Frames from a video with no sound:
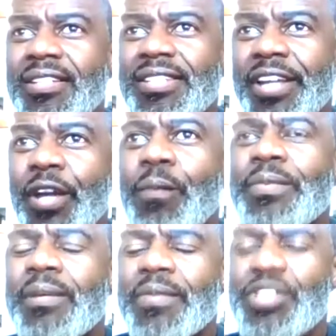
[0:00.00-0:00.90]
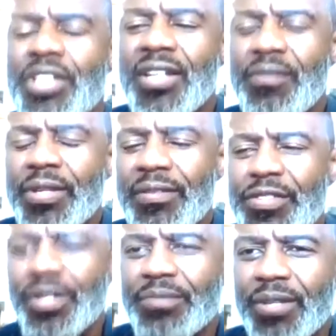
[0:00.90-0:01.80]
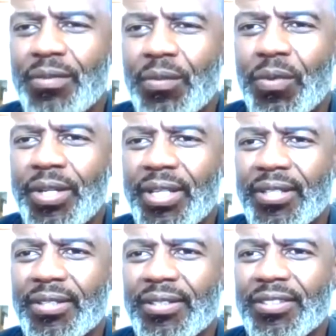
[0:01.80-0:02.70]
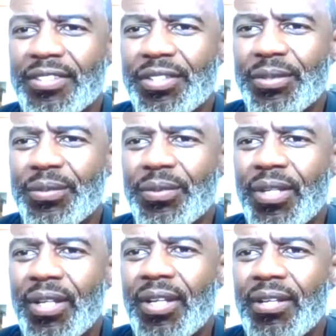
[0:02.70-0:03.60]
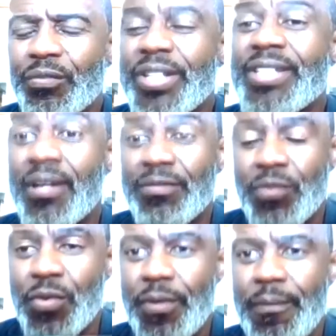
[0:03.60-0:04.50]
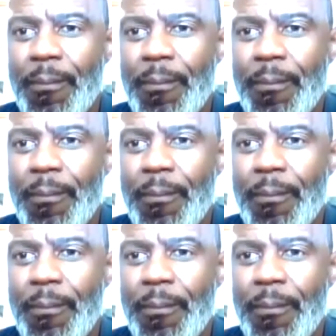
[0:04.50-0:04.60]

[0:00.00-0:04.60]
to help them achieve whatever dreams they were wanting to reach out for.